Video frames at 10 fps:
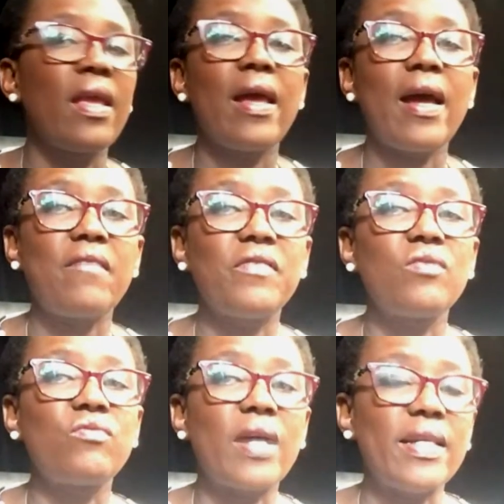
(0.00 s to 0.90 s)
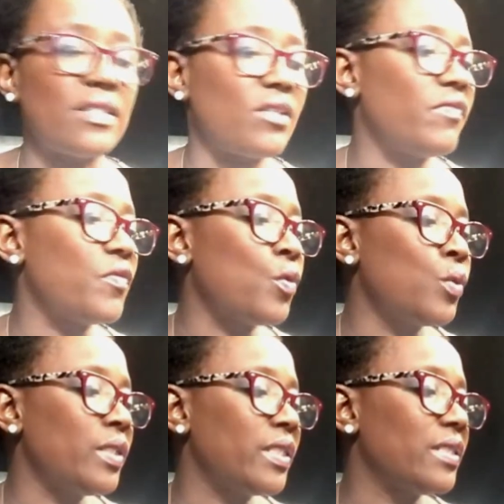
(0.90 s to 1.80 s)
Have the right of
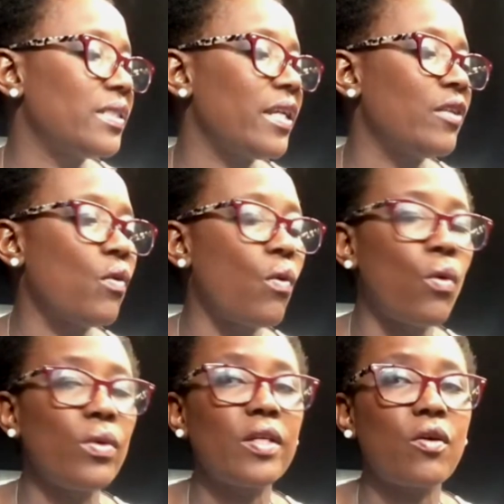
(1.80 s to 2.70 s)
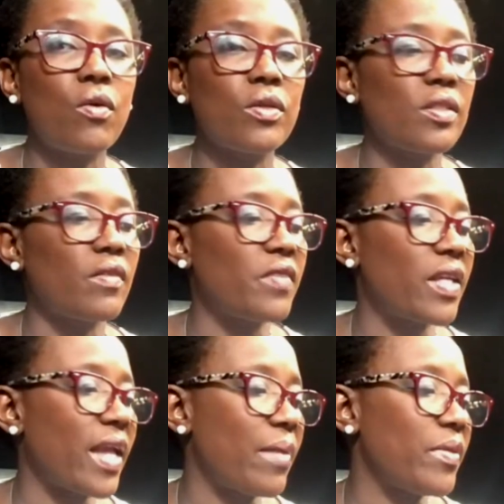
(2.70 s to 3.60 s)
audience in all the courts of the
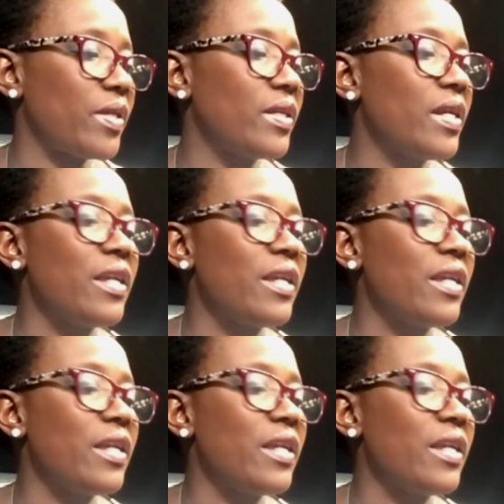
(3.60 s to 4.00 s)
Gambia